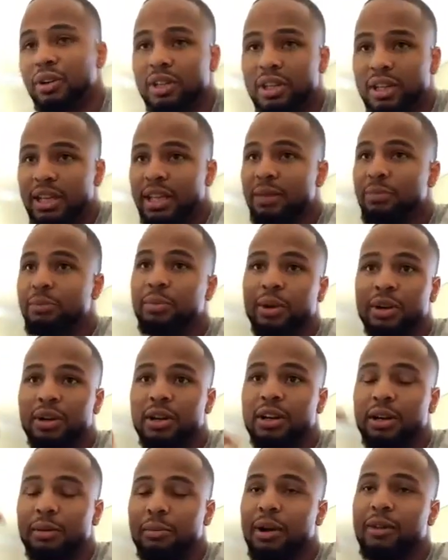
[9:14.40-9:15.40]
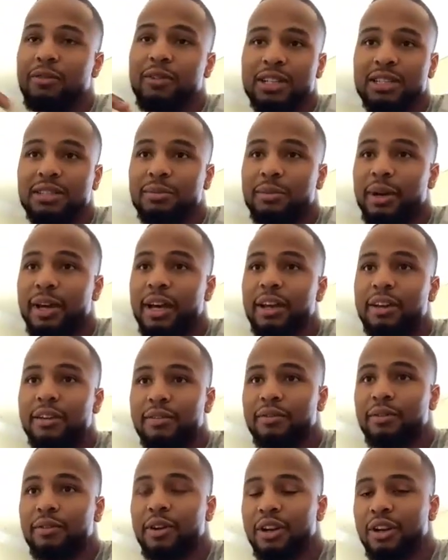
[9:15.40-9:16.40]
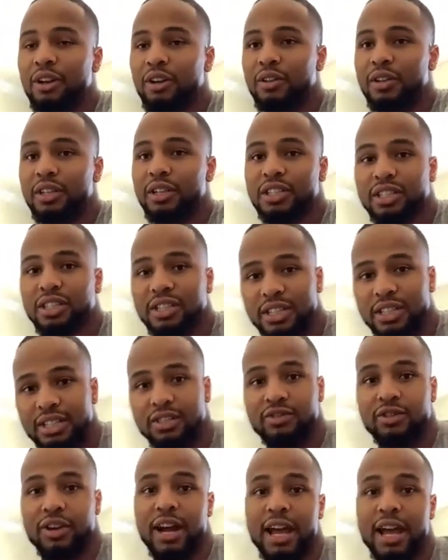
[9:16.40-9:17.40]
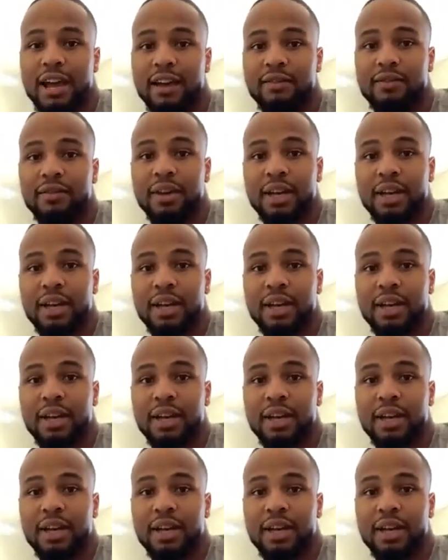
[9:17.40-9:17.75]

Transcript: keep building up my resume for, you know, this draft.